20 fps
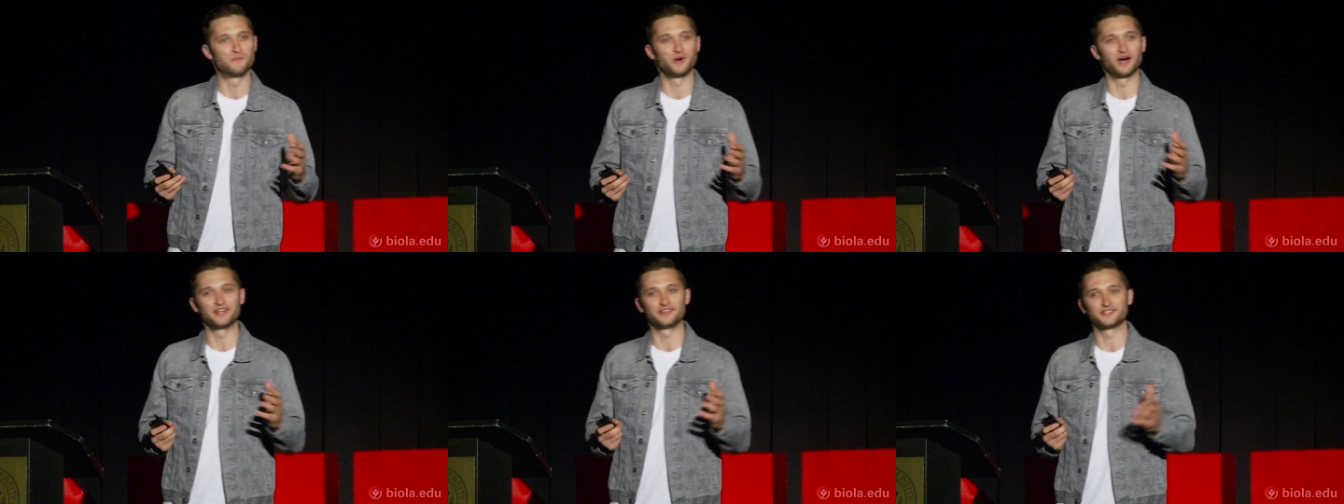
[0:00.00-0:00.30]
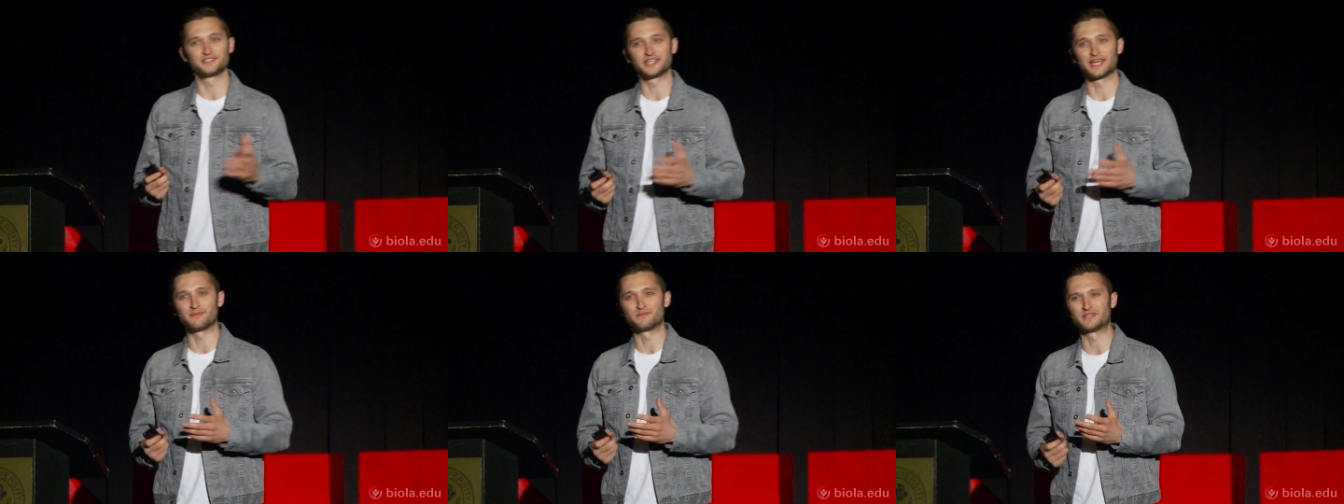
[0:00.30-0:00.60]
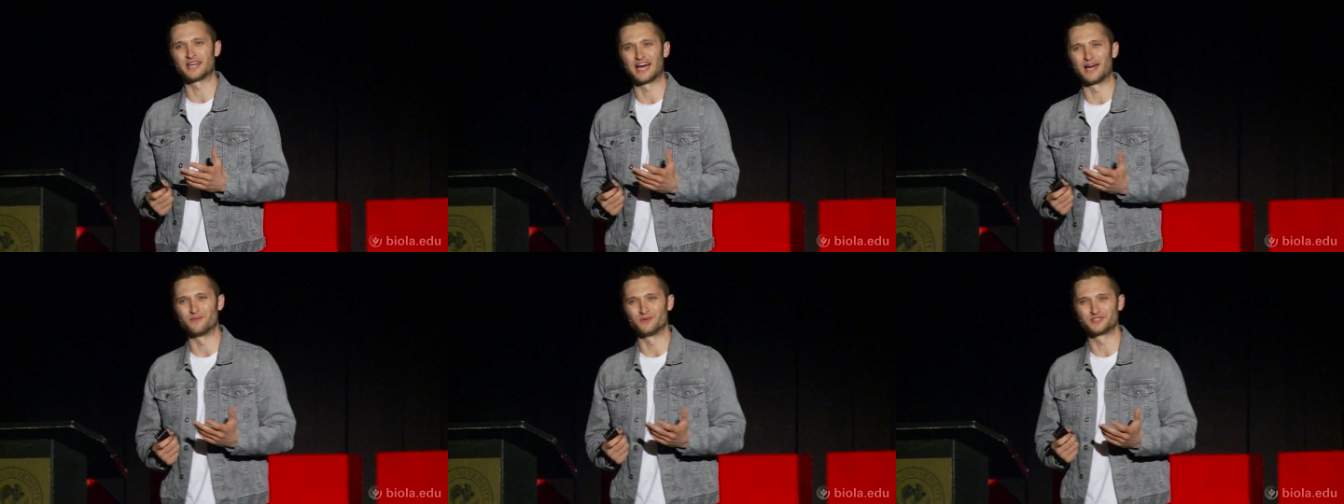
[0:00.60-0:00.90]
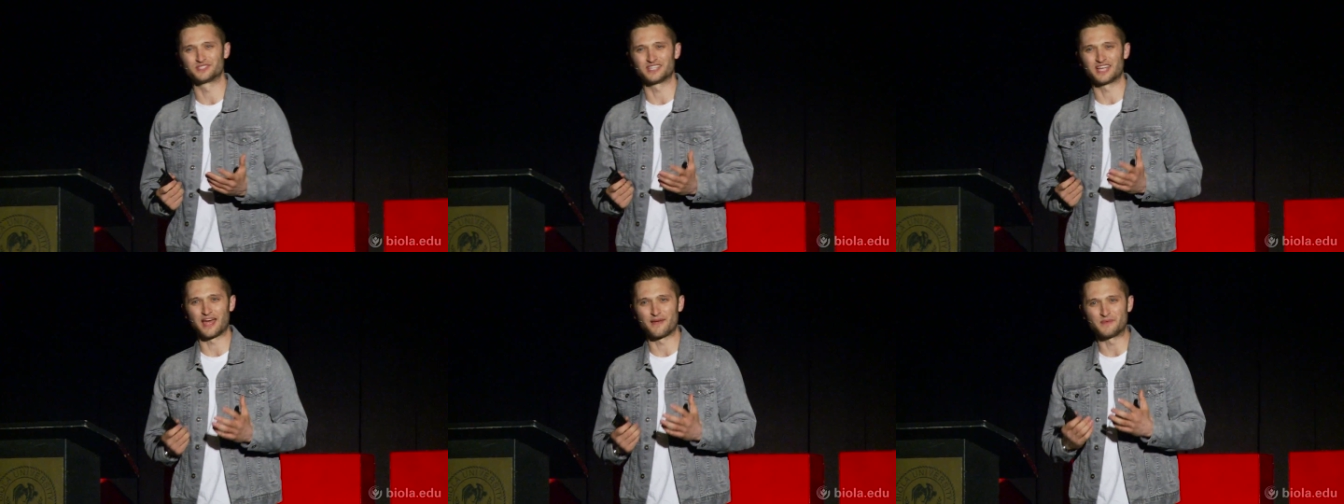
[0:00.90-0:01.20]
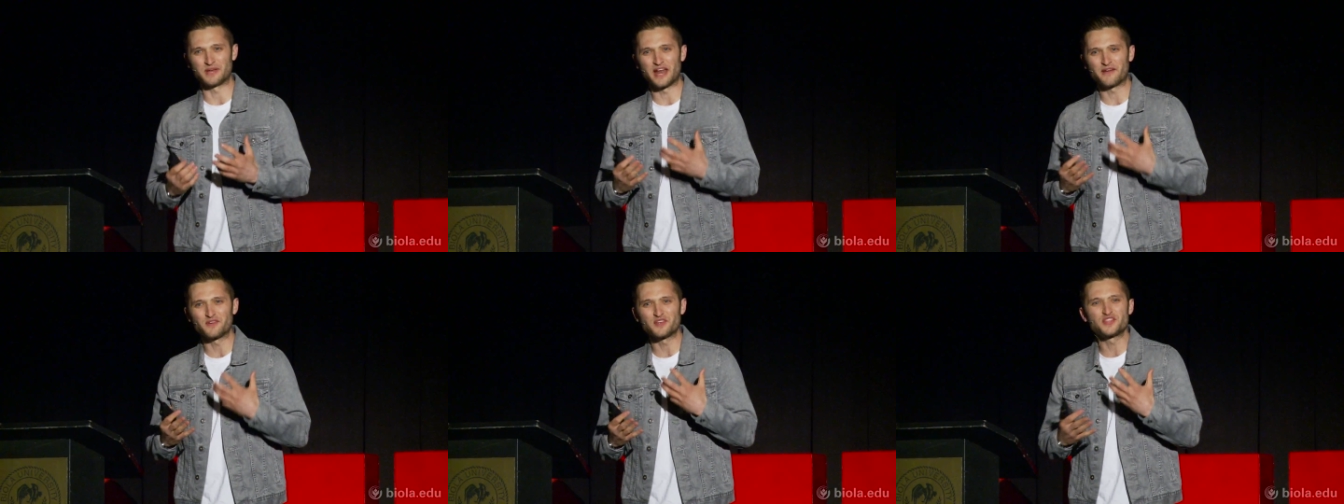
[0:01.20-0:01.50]
But at the same time, was I
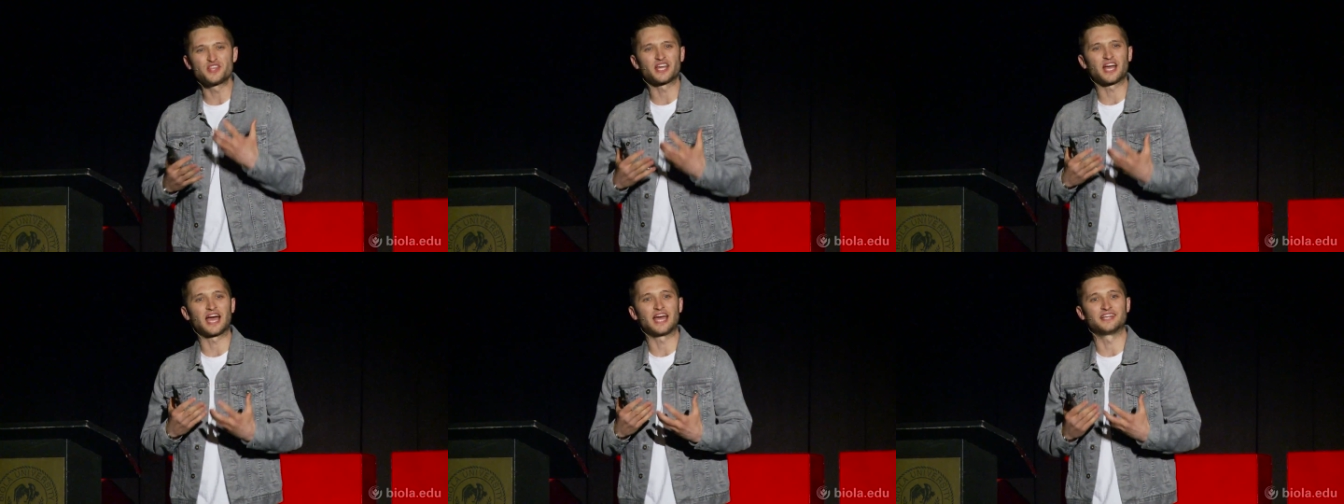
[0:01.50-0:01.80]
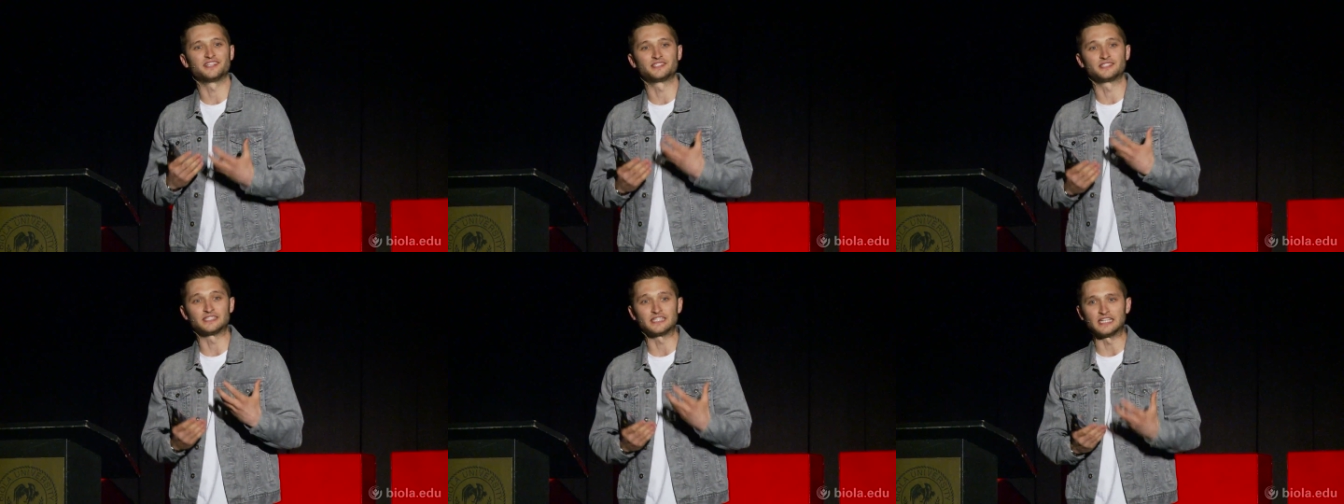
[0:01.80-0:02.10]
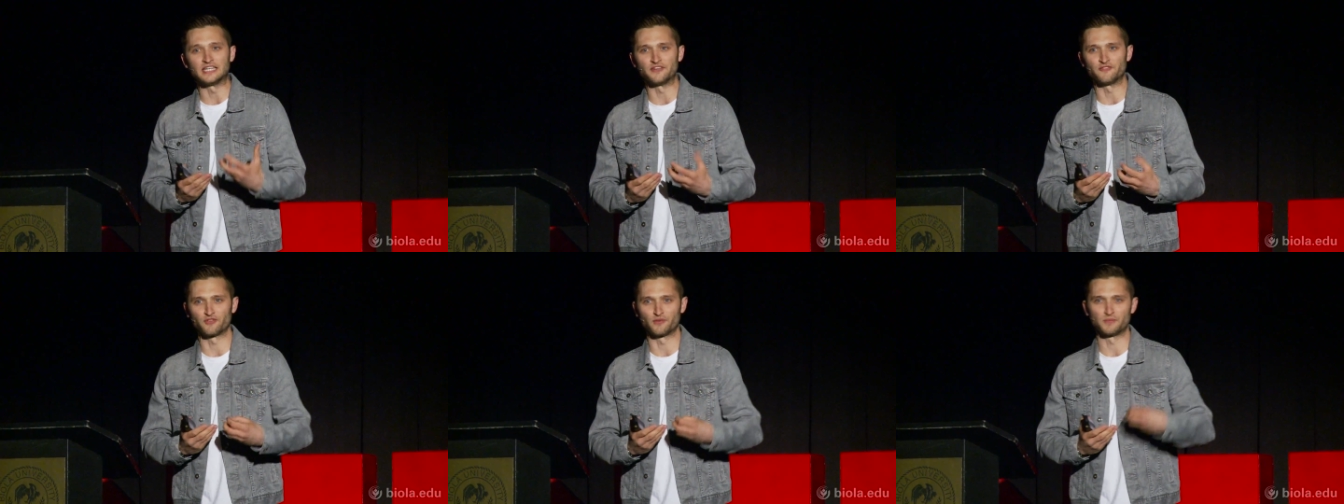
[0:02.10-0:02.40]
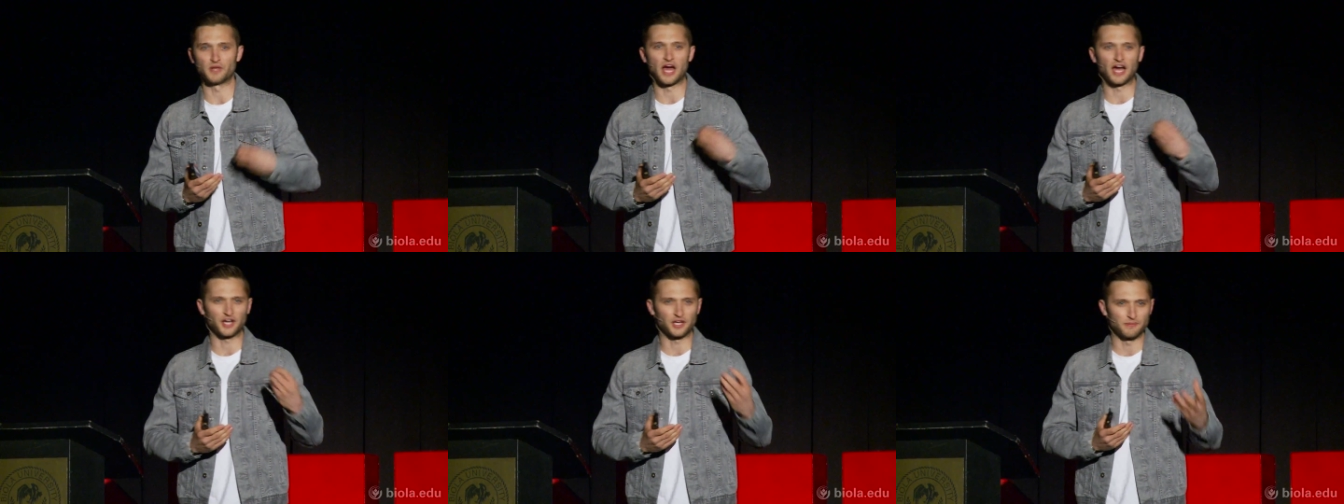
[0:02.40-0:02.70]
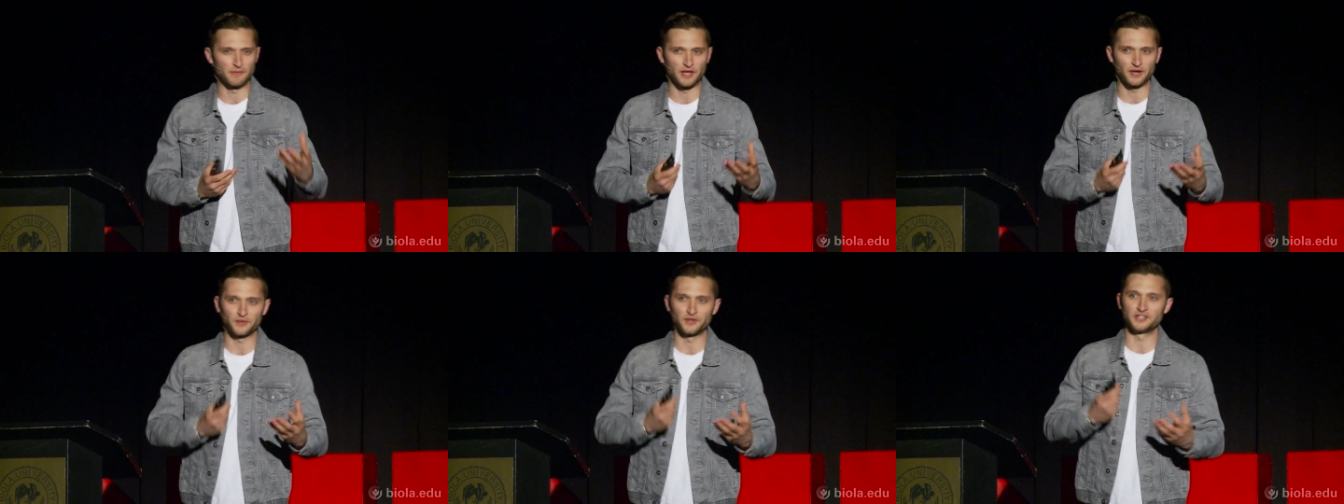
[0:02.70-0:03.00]
mean, everything I had seen from
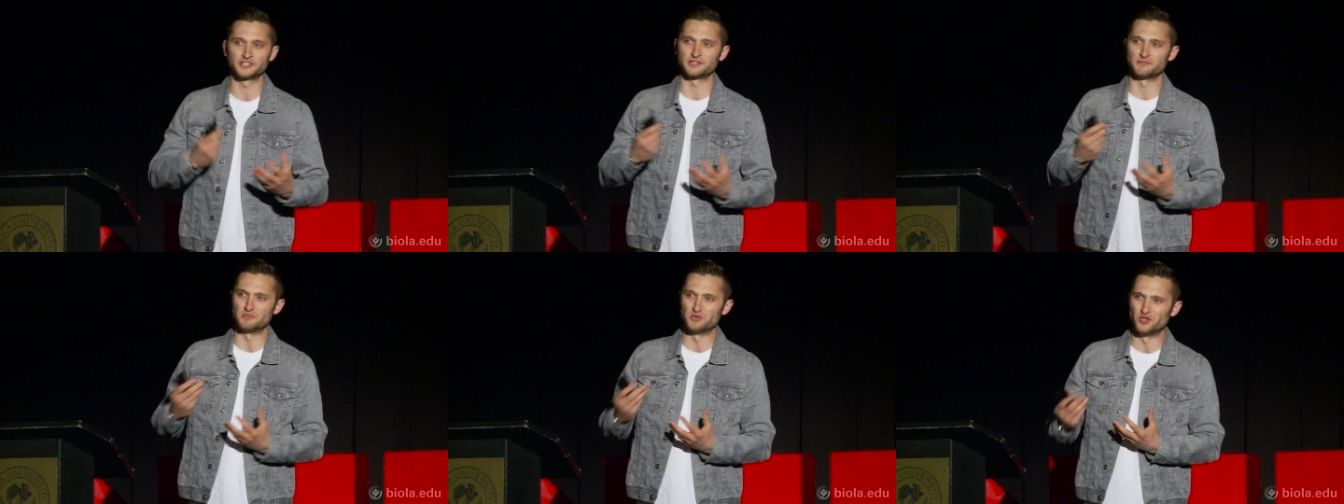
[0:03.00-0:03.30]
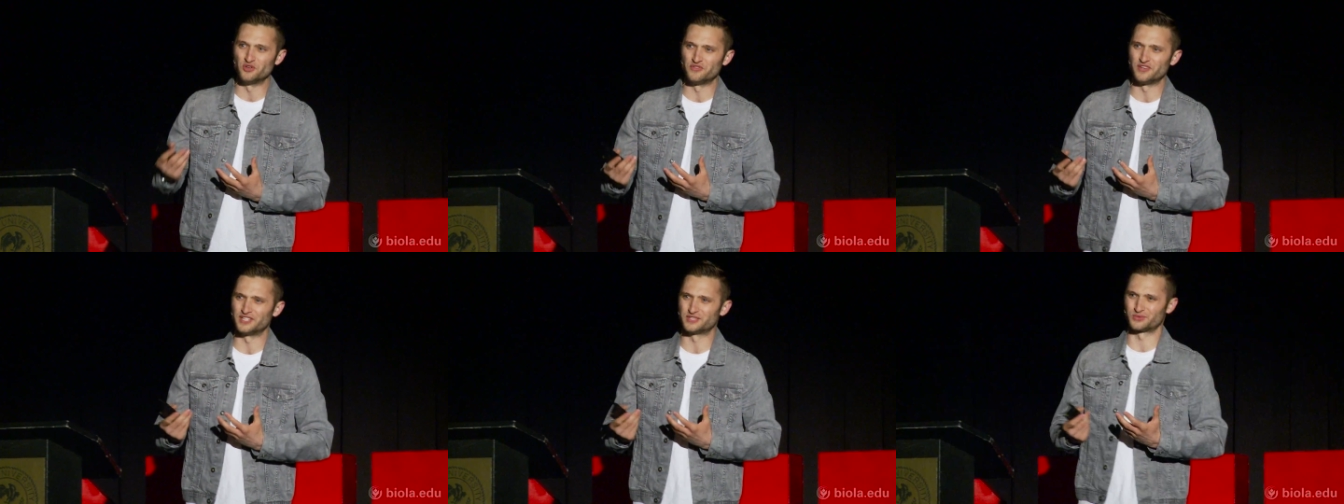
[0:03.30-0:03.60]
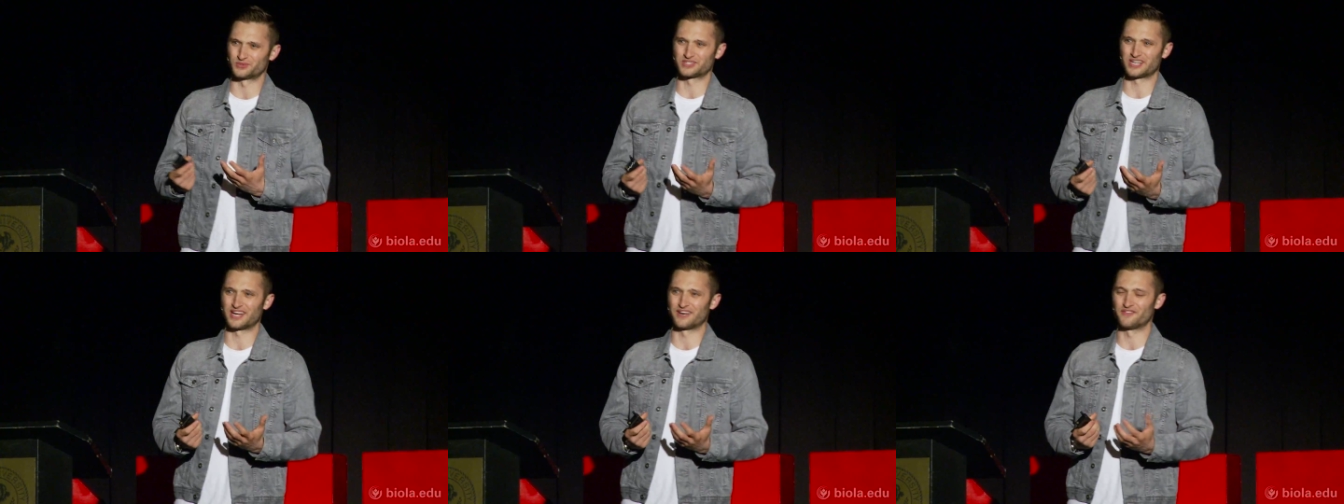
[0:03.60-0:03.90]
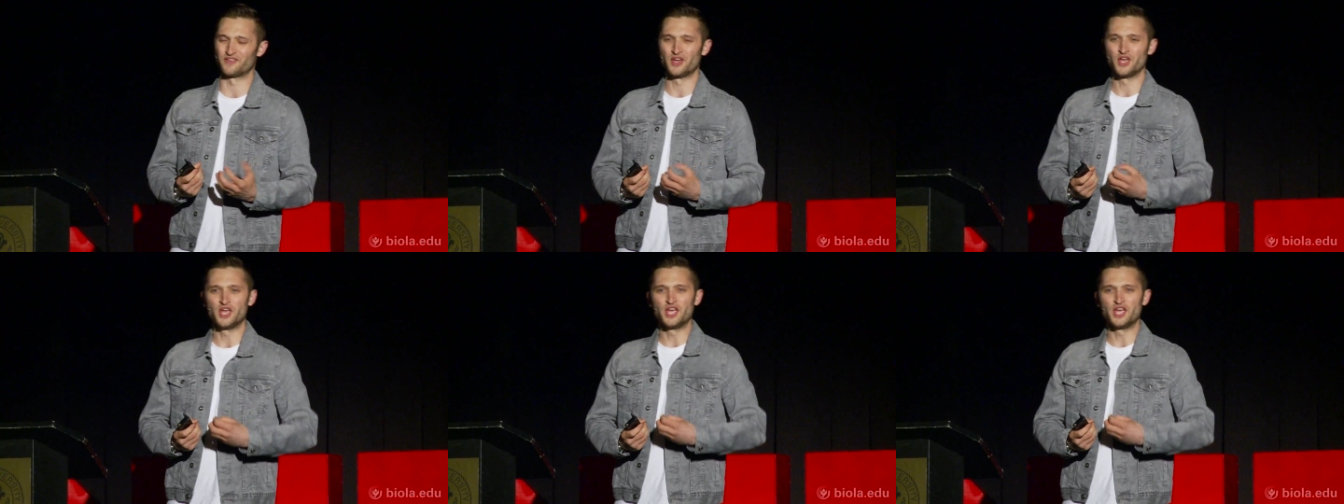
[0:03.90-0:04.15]
documentaries and movies was kind of